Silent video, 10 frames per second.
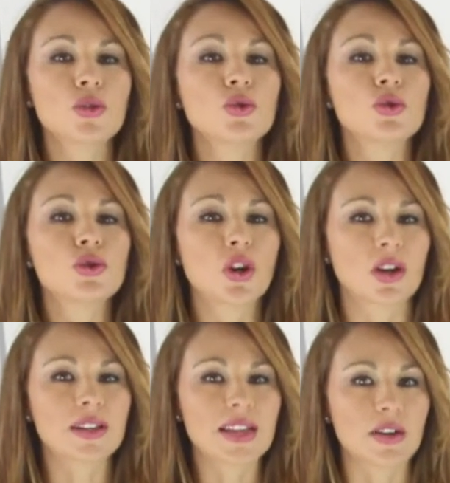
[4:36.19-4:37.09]
you
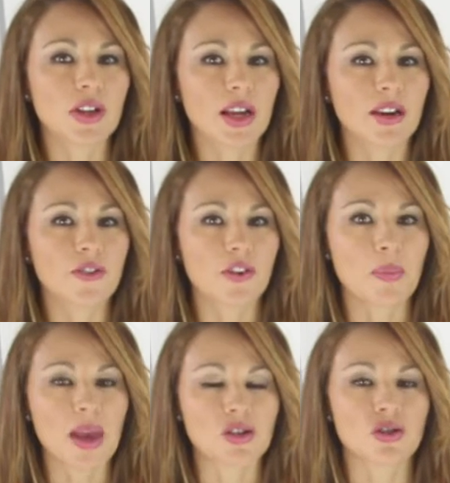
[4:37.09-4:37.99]
jotted down that
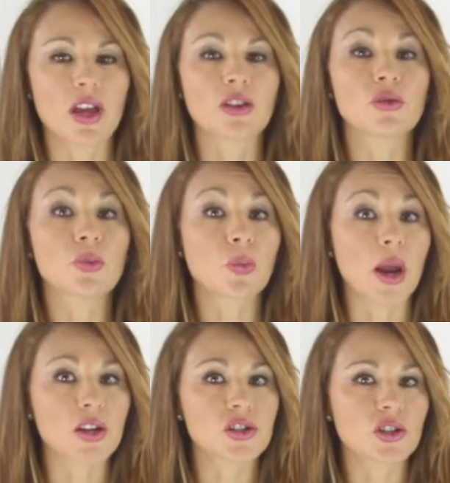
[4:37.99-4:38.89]
information and you
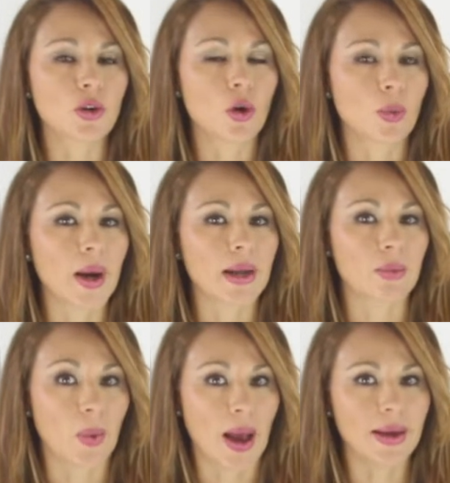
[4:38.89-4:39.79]
registered
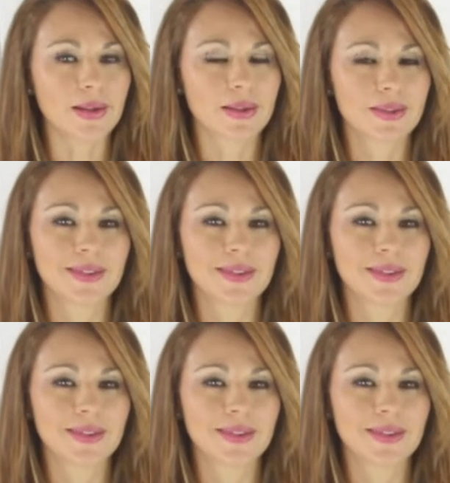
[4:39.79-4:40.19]
already, right?